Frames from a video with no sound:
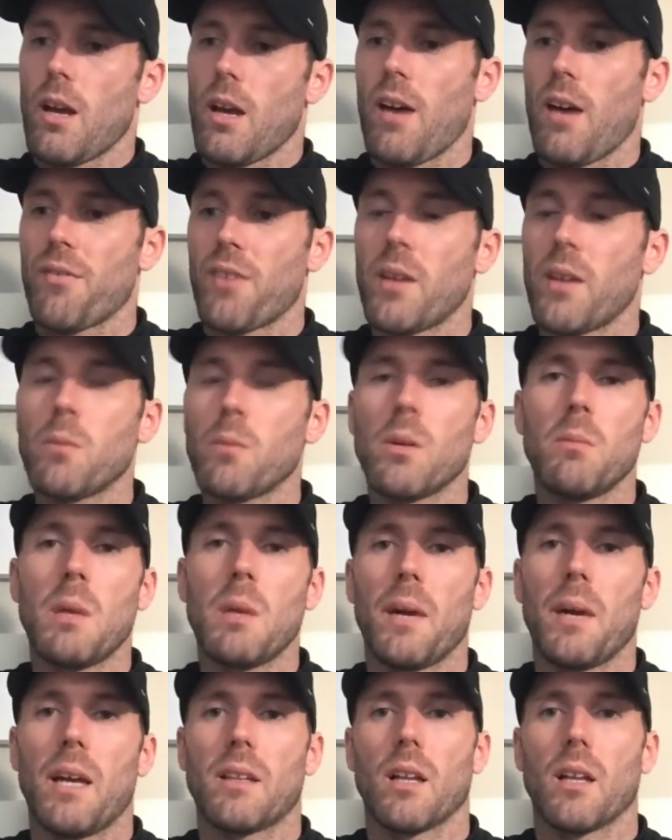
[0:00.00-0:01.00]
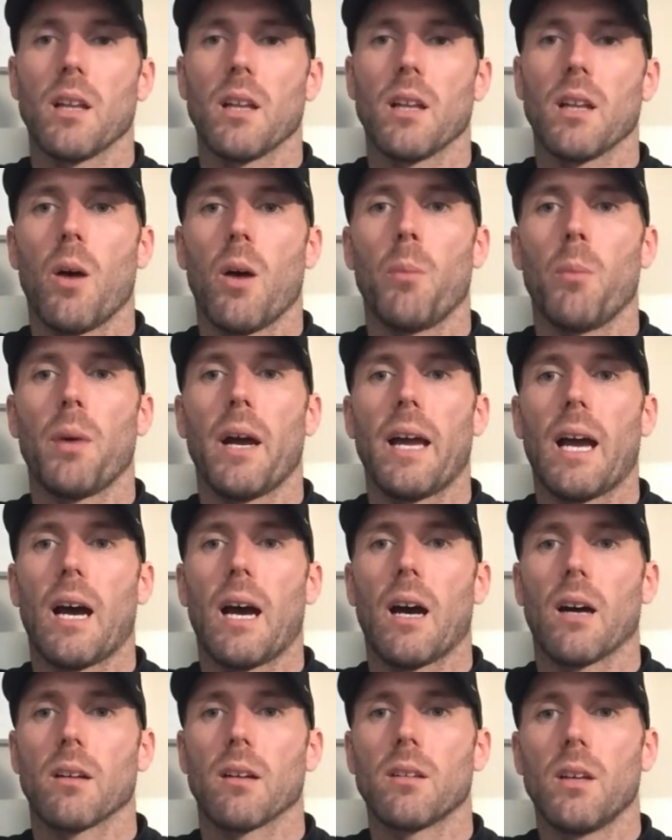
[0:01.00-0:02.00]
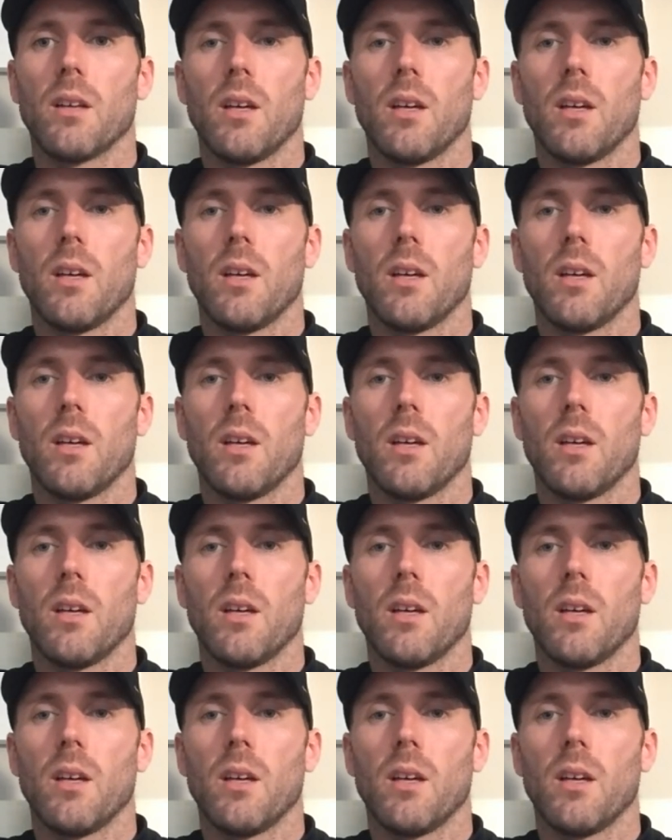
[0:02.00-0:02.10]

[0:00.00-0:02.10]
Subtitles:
I think we maybe had a little bit of